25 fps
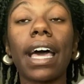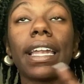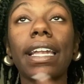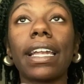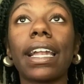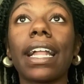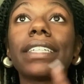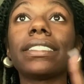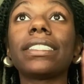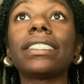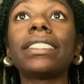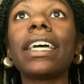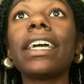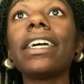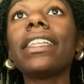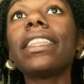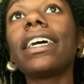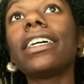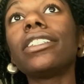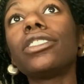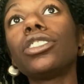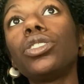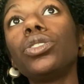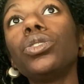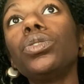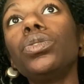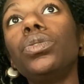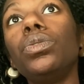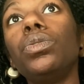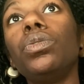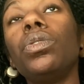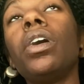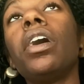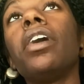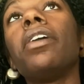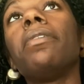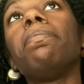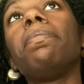And I say that too
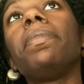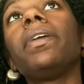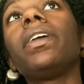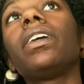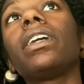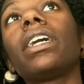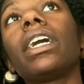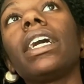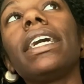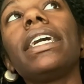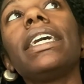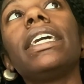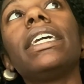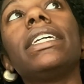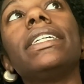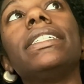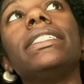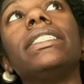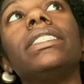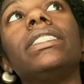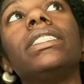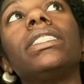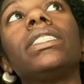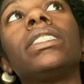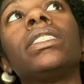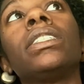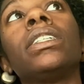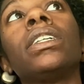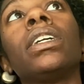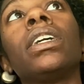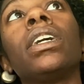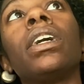because